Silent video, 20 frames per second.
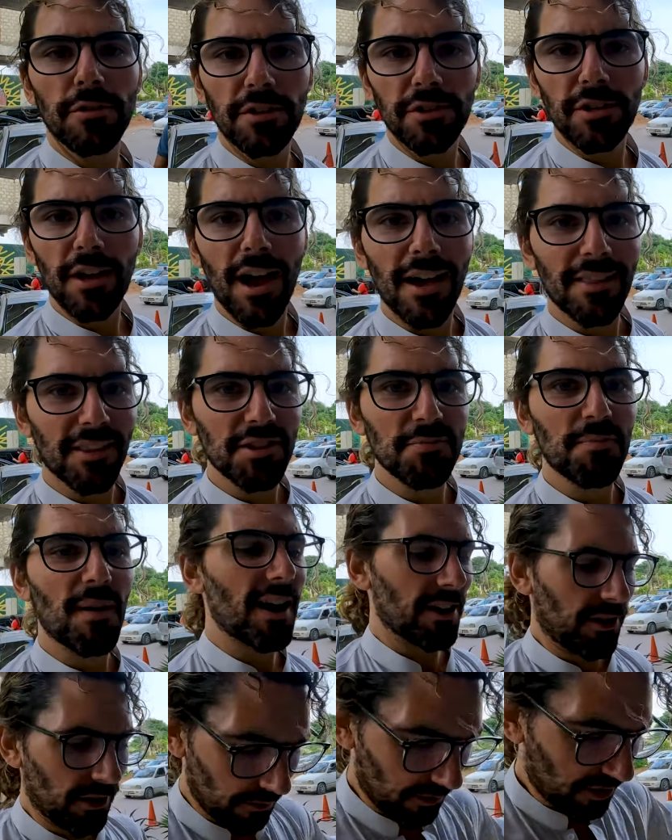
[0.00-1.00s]
go inside, let's
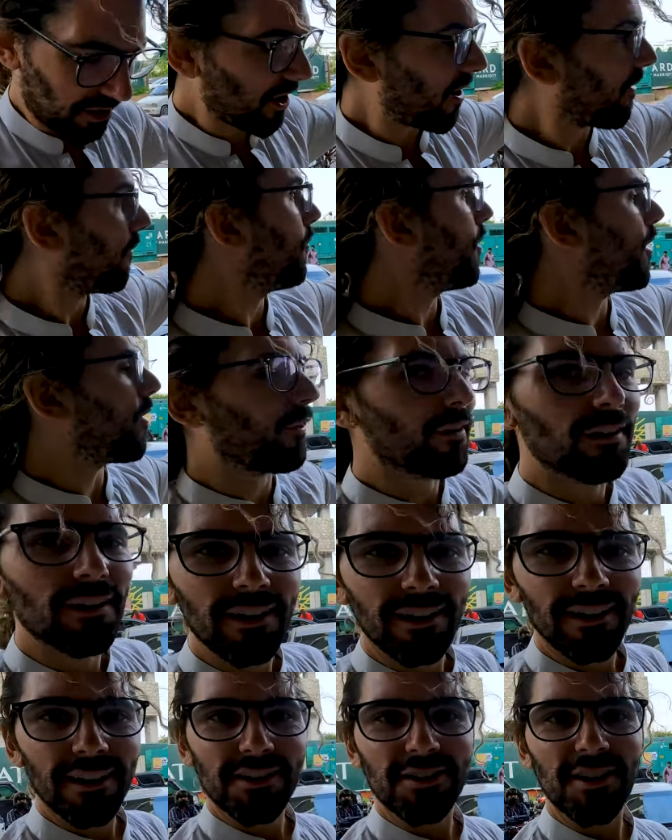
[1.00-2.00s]
buy some stuff. Whoa,
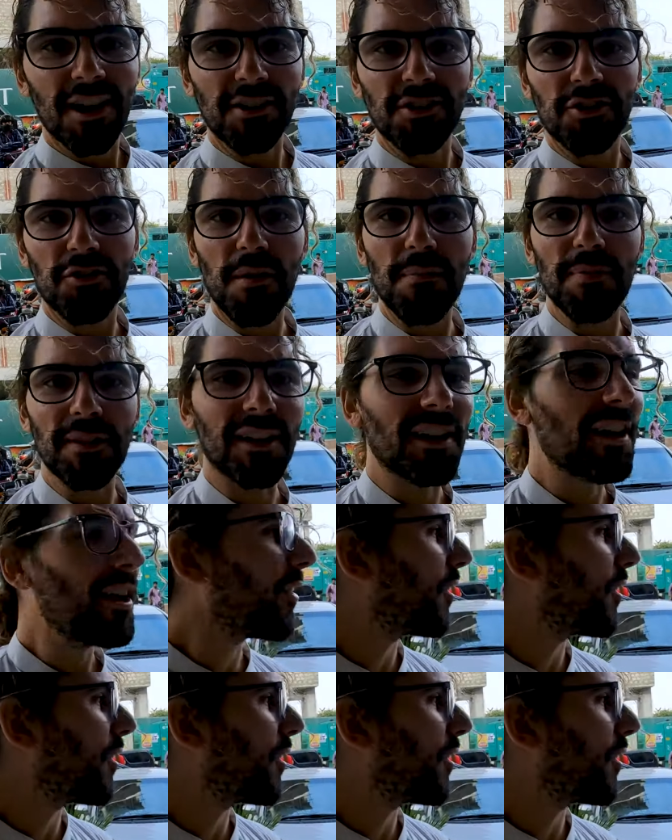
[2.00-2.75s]
let's not trip and